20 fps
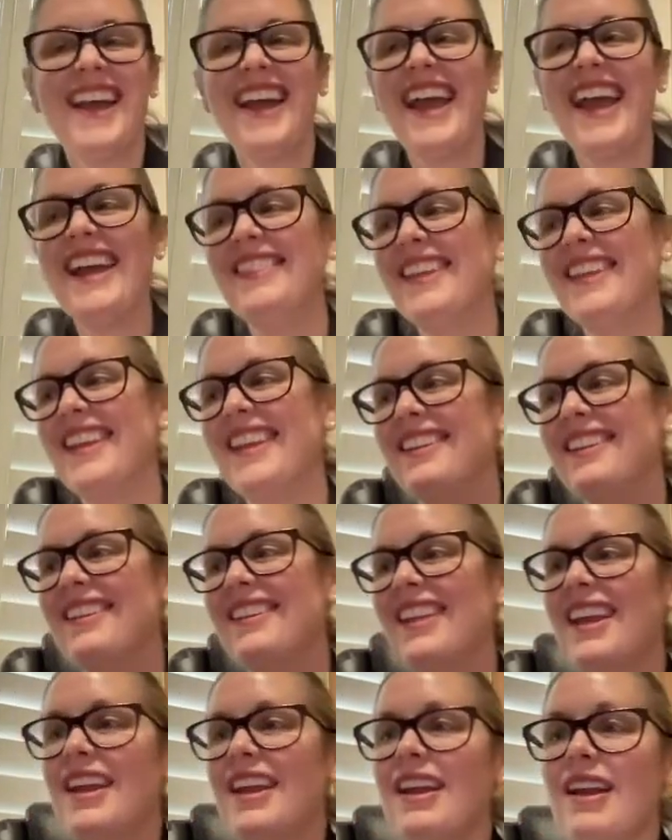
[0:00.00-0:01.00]
And then
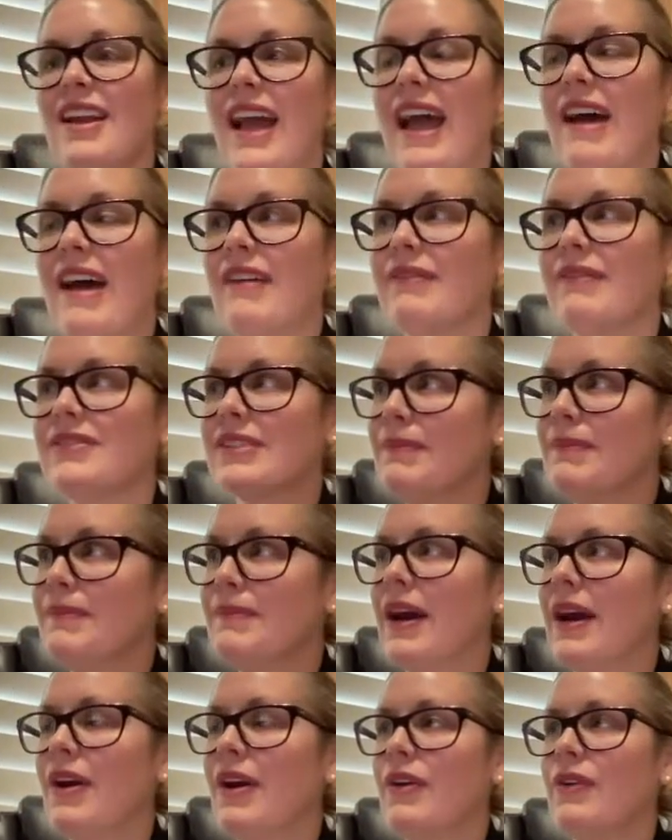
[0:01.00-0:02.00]
have
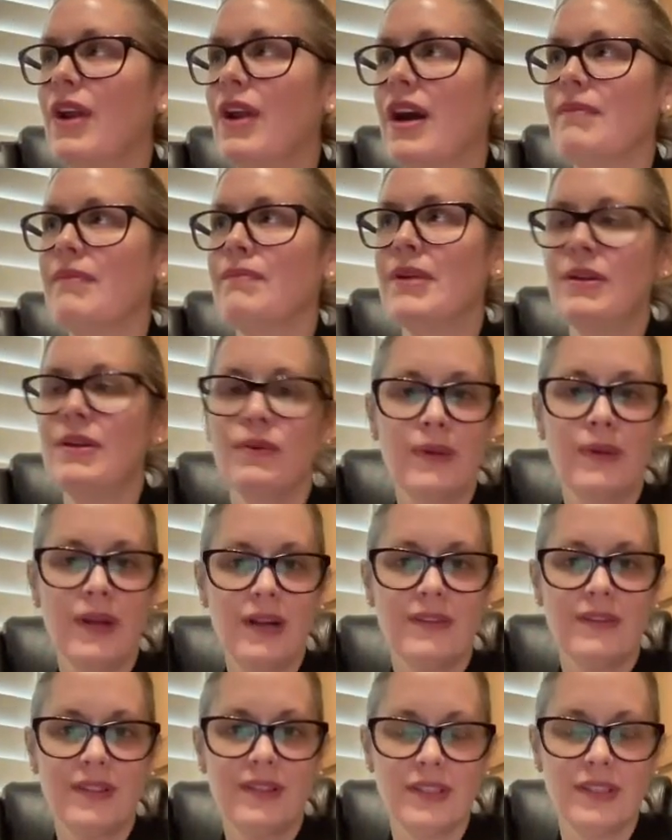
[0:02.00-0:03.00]
somehow not been
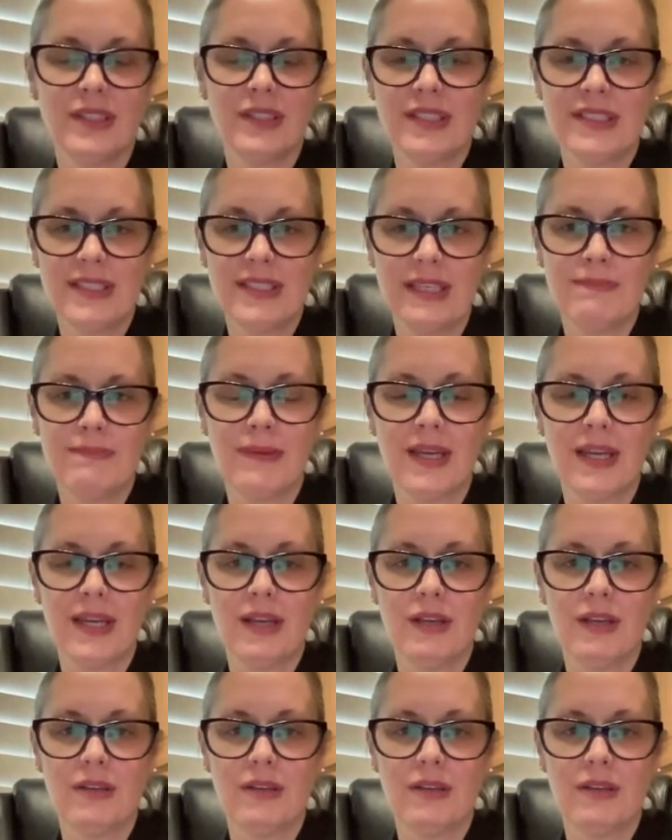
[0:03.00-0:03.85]
aware that they're going to take my